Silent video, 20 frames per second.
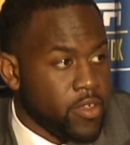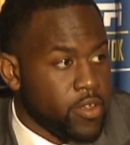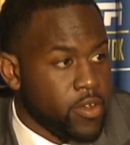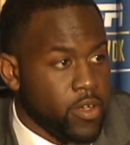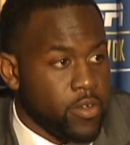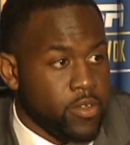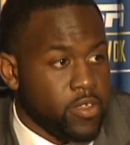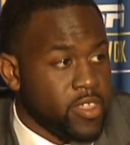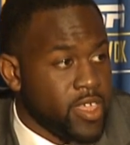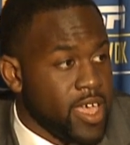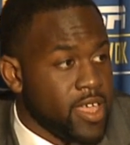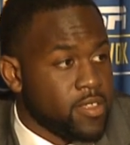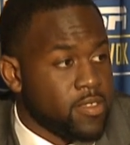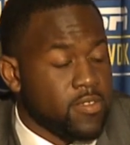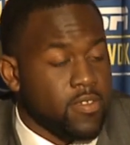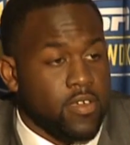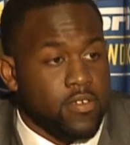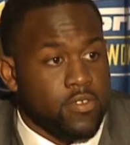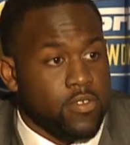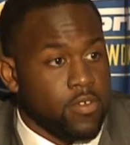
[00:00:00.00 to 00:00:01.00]
You know, he's had
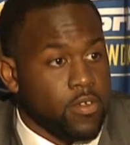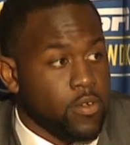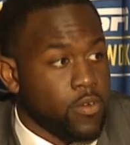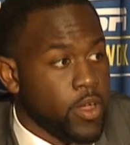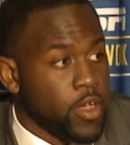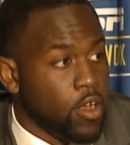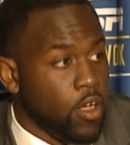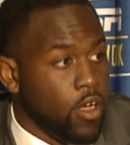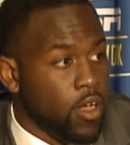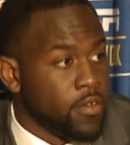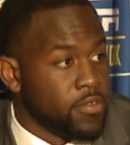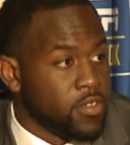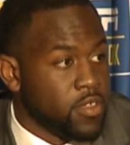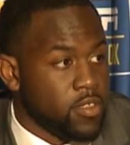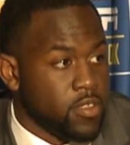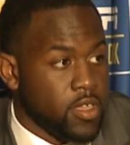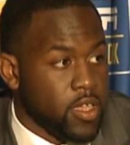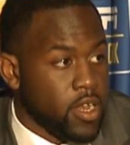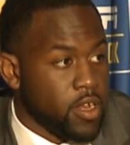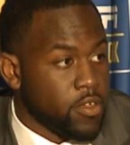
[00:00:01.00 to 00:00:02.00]
such a great
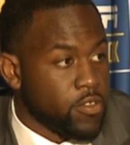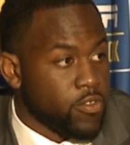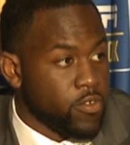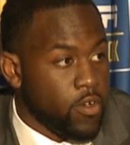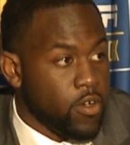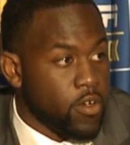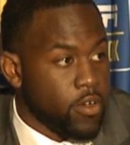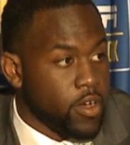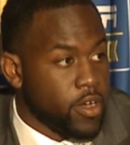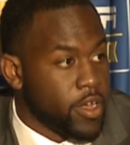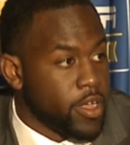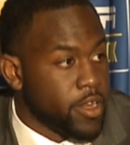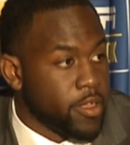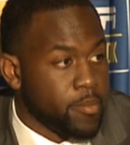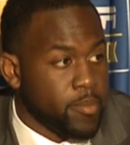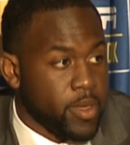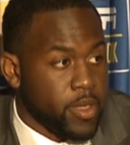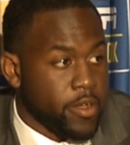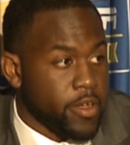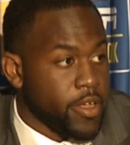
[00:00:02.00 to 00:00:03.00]
offseason, getting stronger, getting
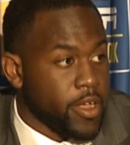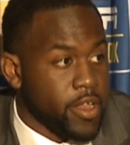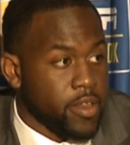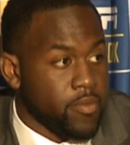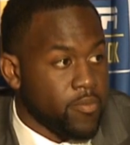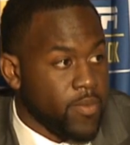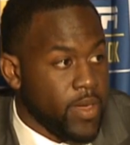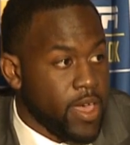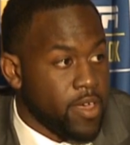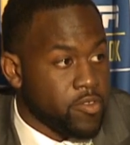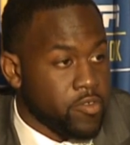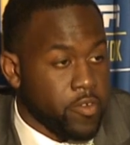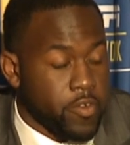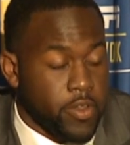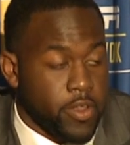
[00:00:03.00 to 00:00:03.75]
bigger, getting faster.